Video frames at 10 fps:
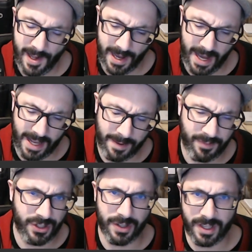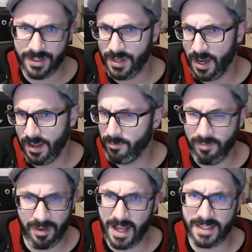And I'm sure there's
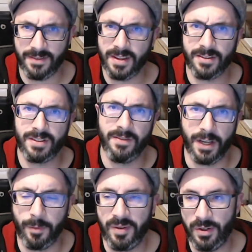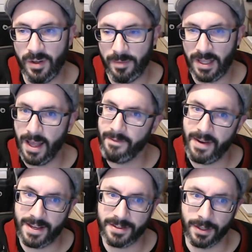lots of other stuff I could be doing to be a lot
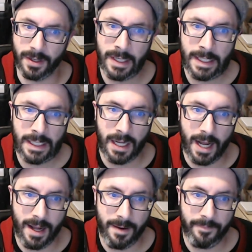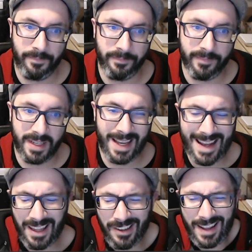faster. But you
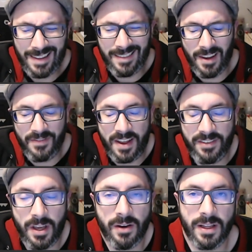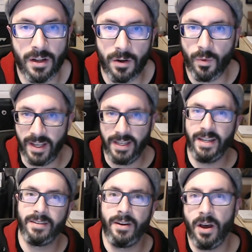kind of learn that stuff as you go. You learn what you
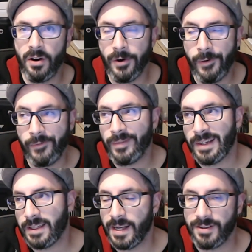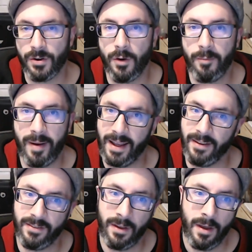need to know at your own
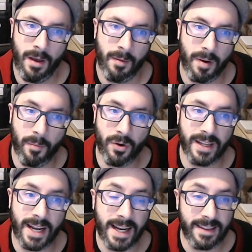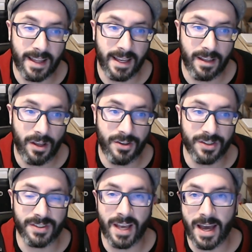pace. But more than anything, you
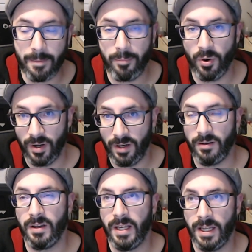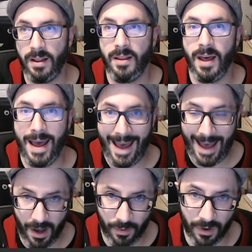just got to put in the
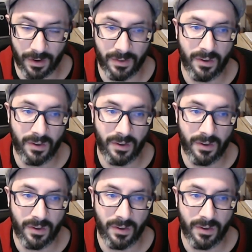hours.